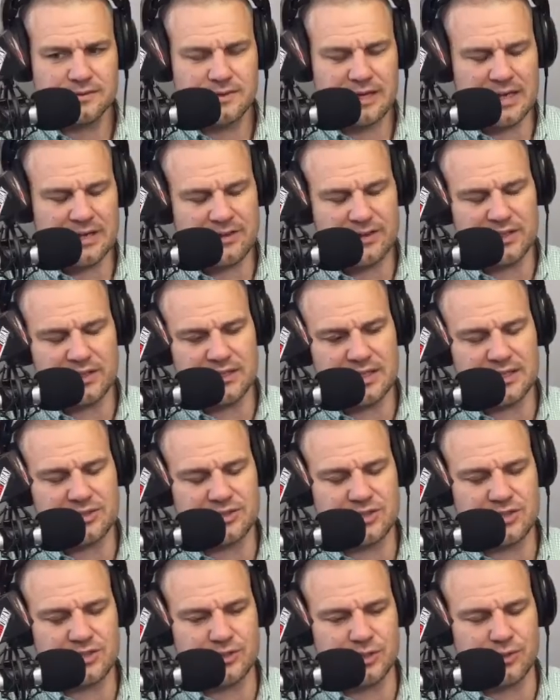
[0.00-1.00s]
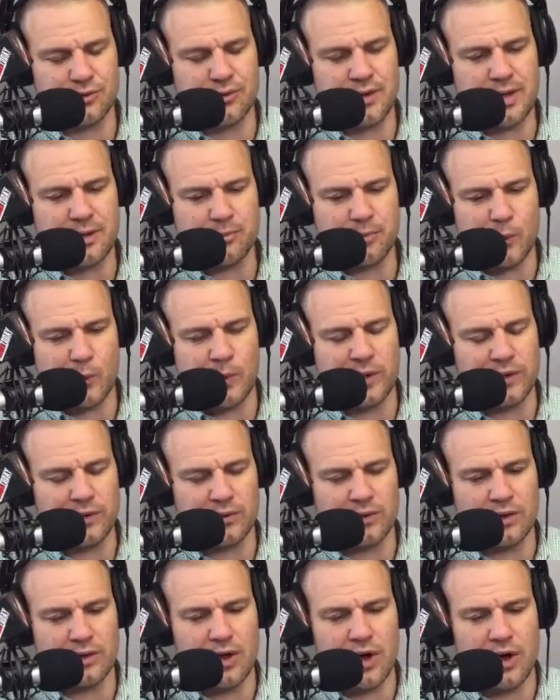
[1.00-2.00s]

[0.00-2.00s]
I think that's such a great point and